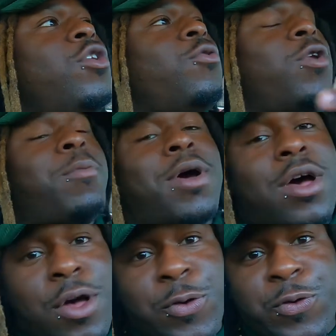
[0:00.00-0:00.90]
One of
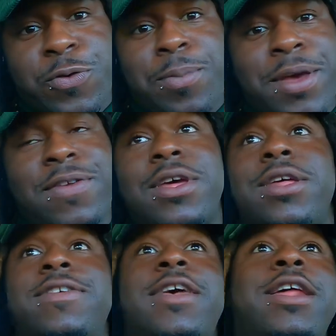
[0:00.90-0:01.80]
my uncles
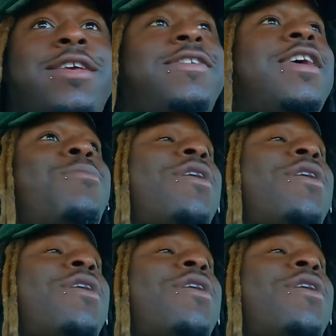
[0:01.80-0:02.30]
basically said he seen